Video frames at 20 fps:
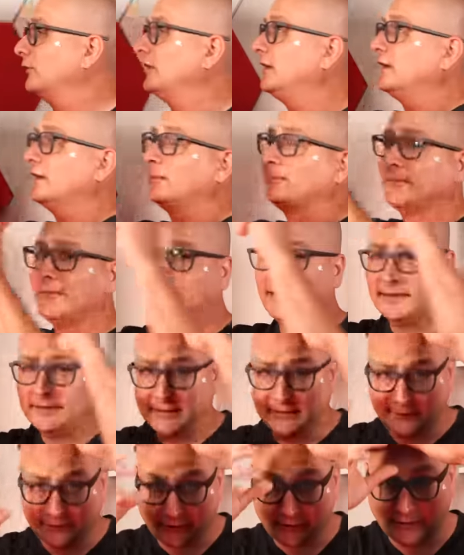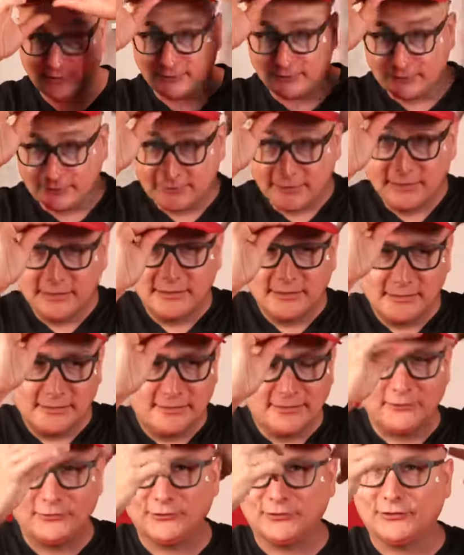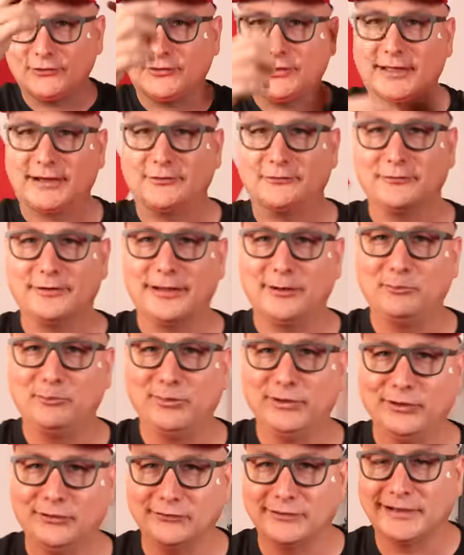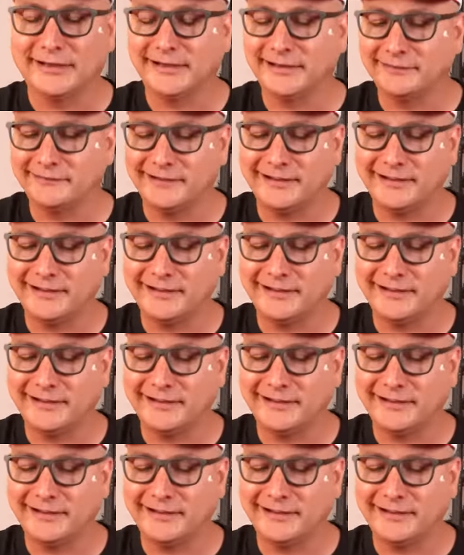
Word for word: here. There we go. This one's just got a red bill right here,